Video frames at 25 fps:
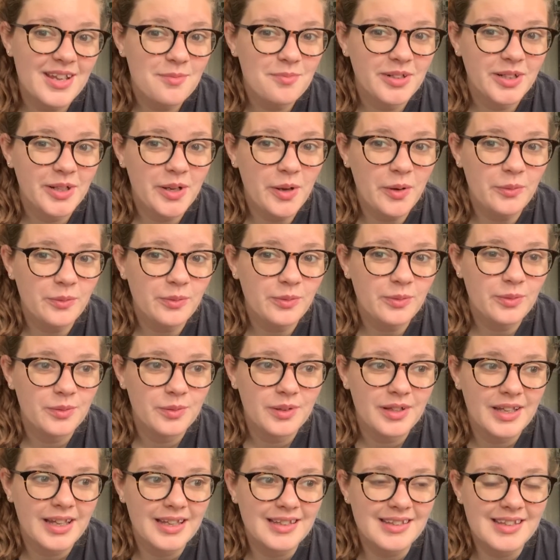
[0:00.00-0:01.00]
I'm gonna go
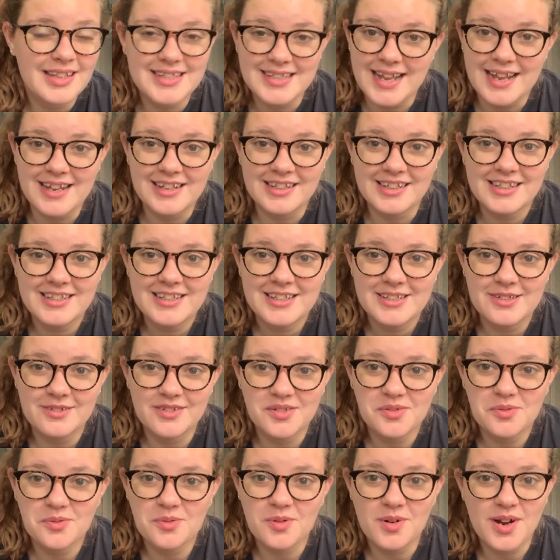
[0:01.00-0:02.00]
get this edited so
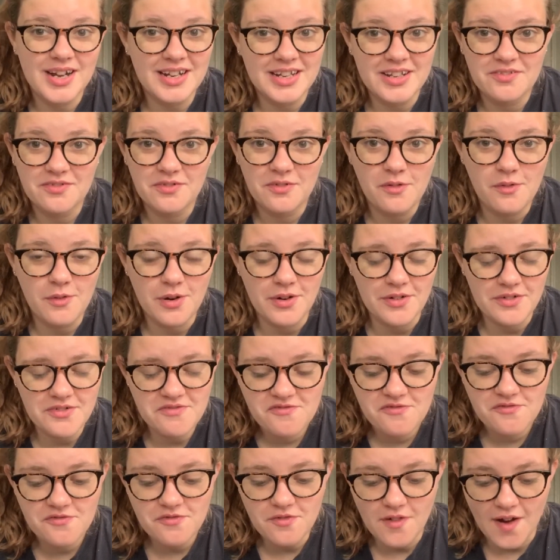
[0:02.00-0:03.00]
it's ready for
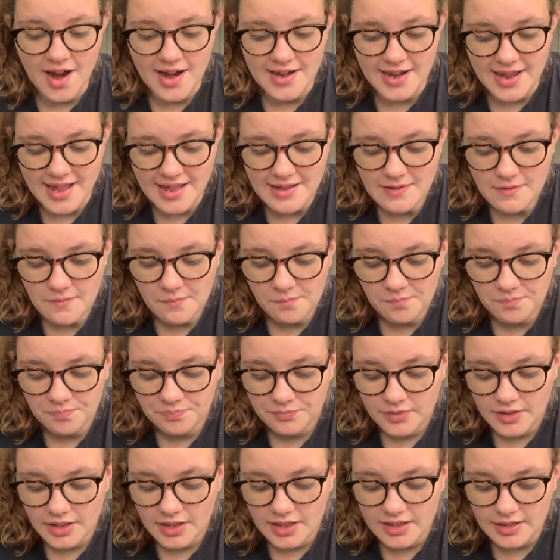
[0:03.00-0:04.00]
Friday
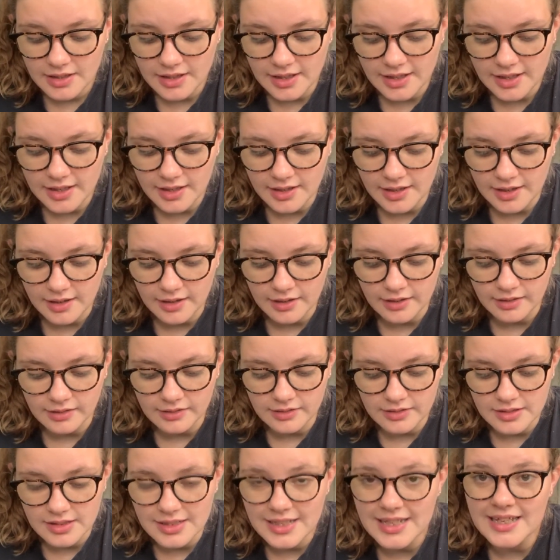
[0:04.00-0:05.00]

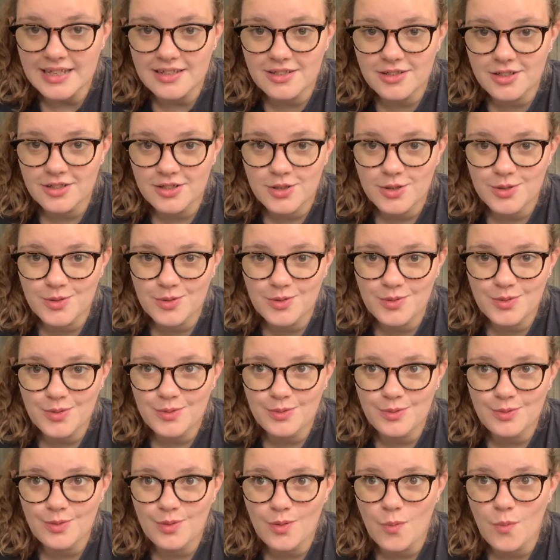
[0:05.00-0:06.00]
and get to
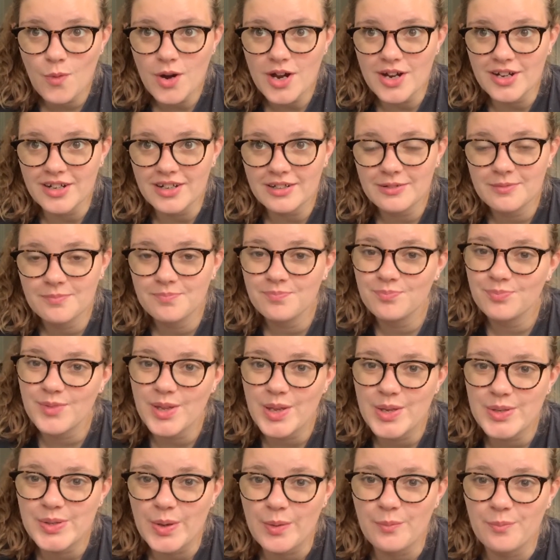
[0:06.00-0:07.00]
work.
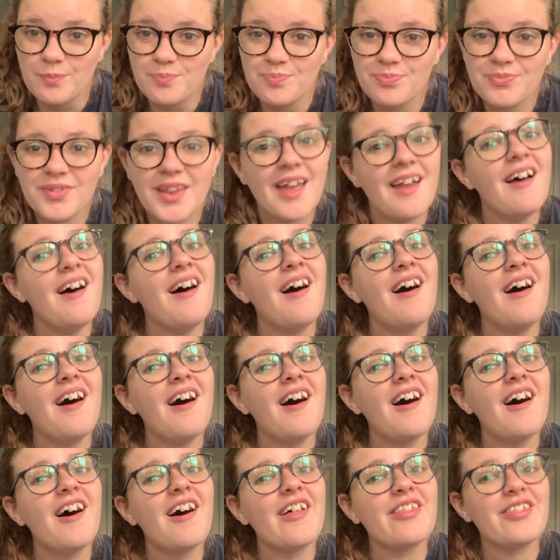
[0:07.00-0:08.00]
So
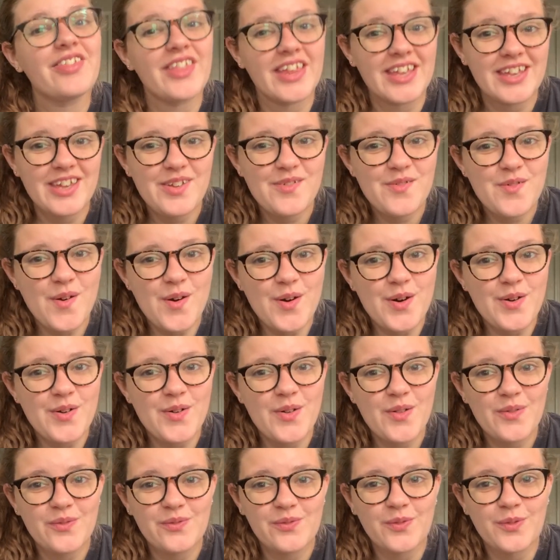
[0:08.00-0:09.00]
thank you
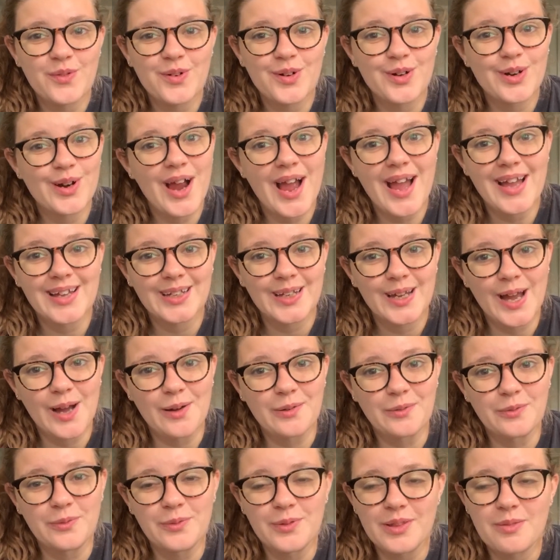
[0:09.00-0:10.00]
all for hanging
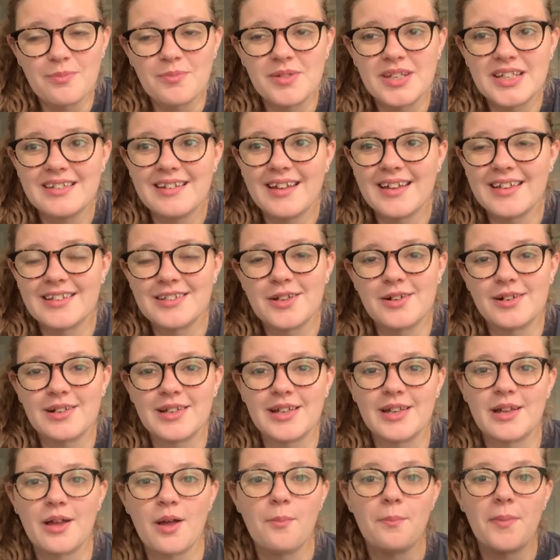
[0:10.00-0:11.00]
out with me and
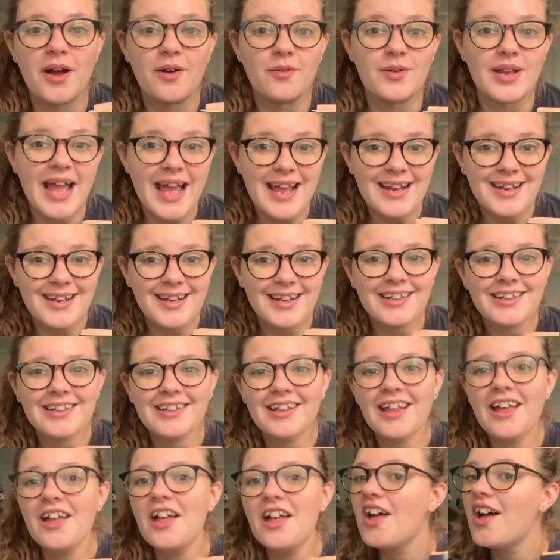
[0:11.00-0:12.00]
talking about editing.
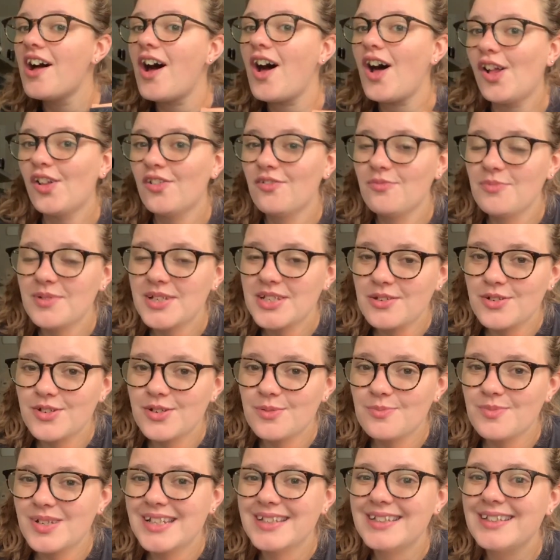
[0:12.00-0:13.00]
All of my
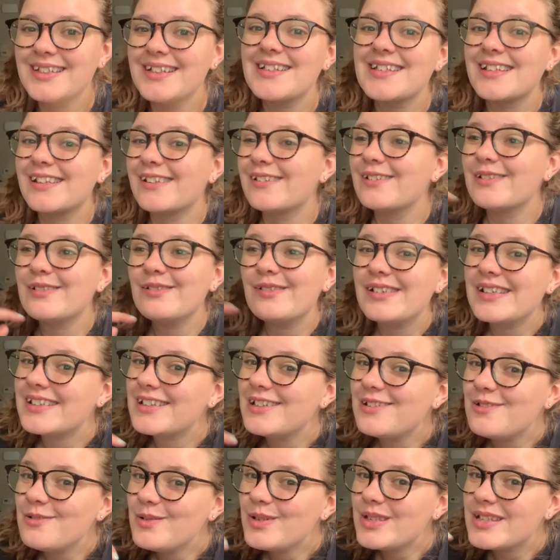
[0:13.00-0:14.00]
social media links, including the
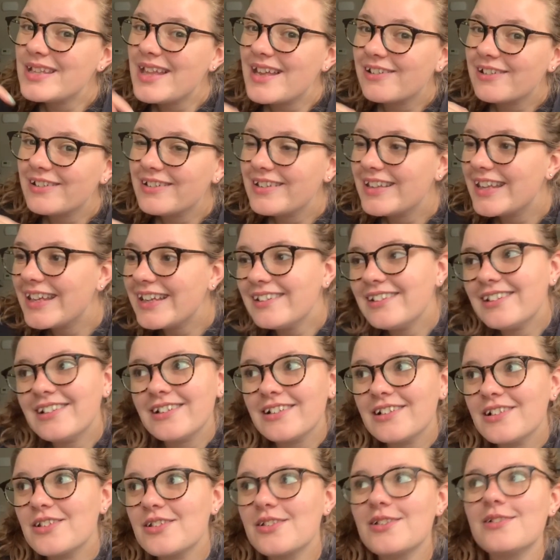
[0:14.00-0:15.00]
newsletter link,
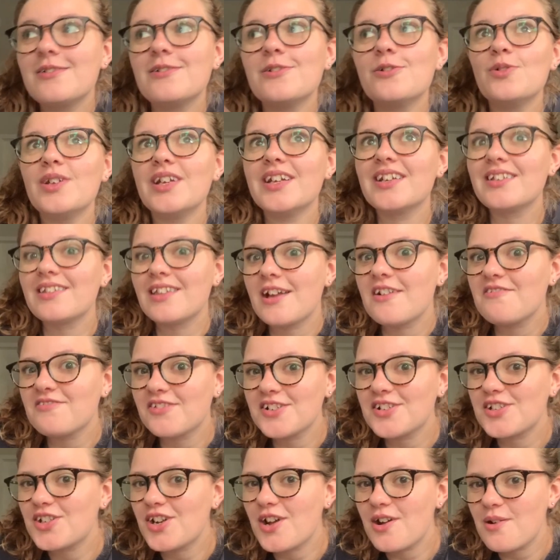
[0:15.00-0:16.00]
so you get that
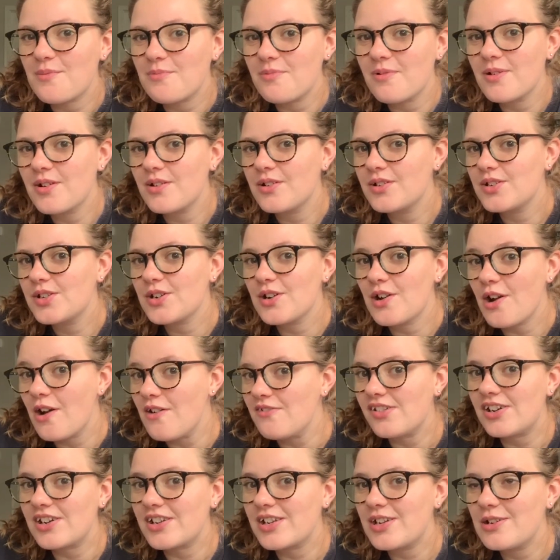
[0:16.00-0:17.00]
first chapter of
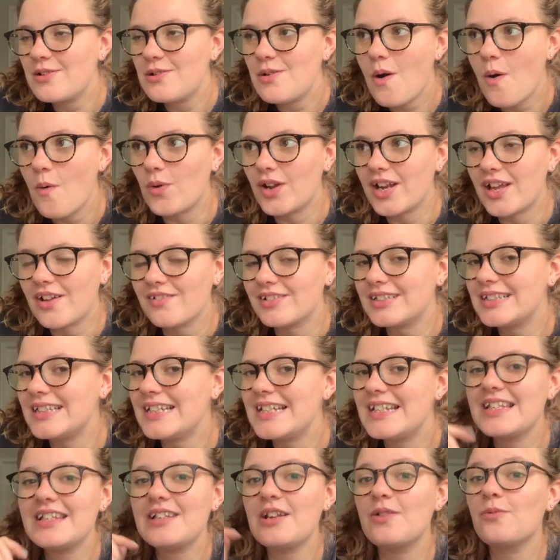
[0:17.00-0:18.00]
audio when I
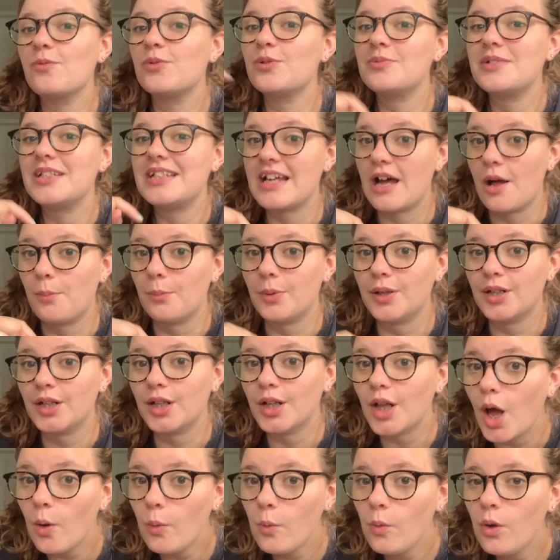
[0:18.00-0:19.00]
release it, will be down
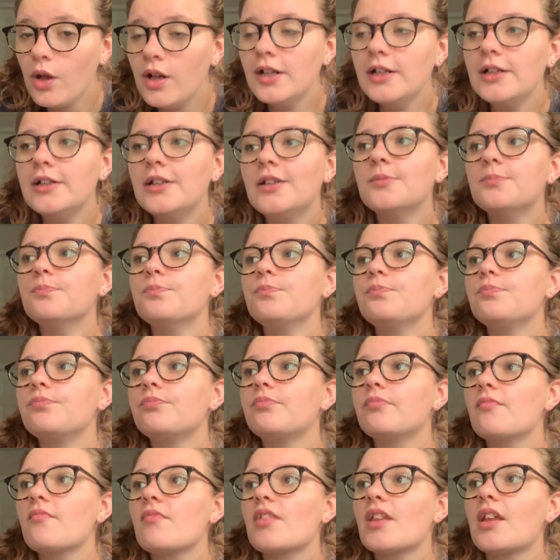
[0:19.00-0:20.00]
below.
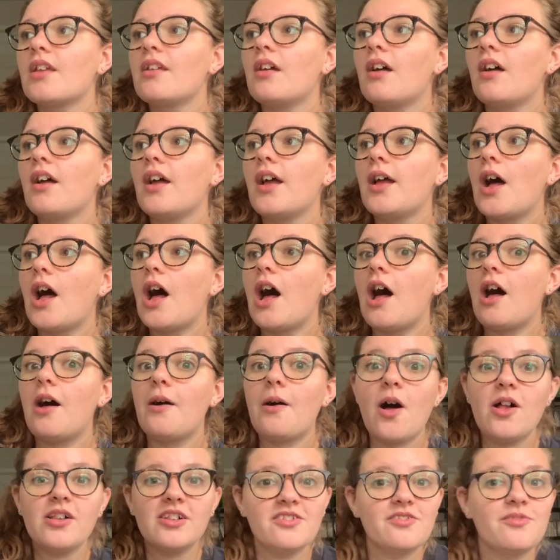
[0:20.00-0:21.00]

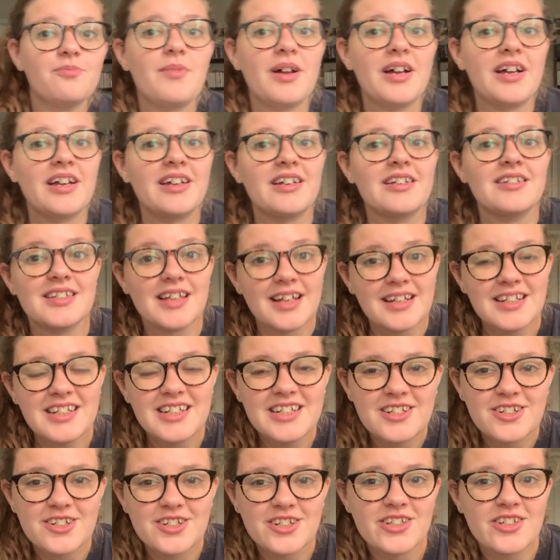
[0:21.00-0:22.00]
All of my signed
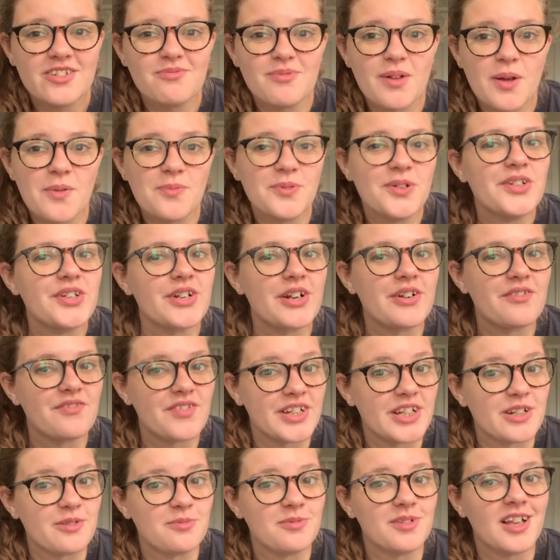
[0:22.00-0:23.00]
editions of my books are
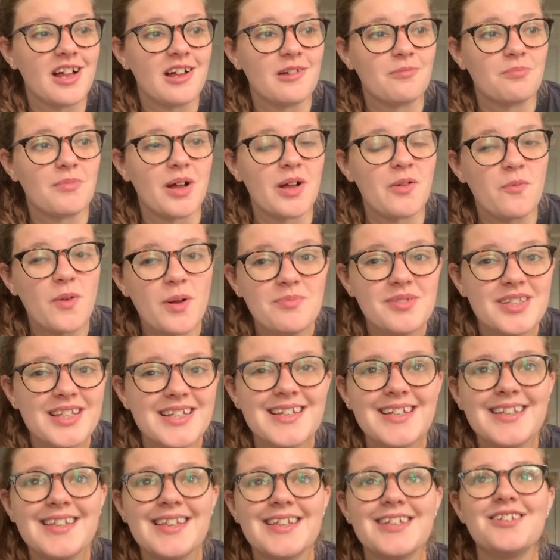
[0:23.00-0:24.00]
available on my
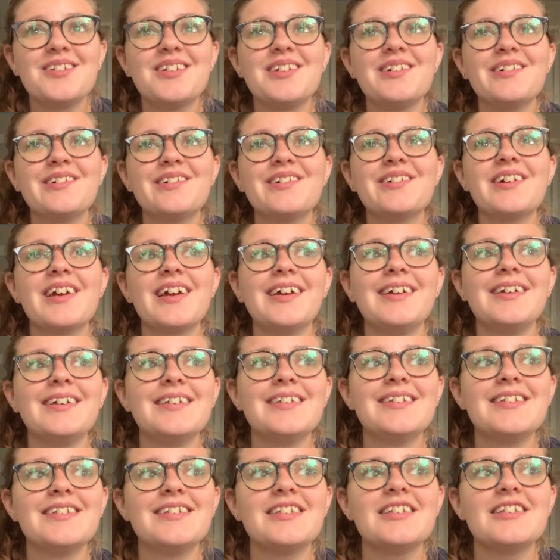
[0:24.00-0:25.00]
website. This year
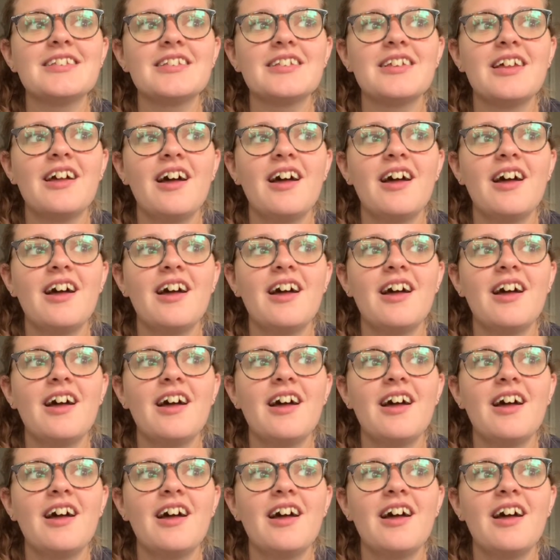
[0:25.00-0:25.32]
is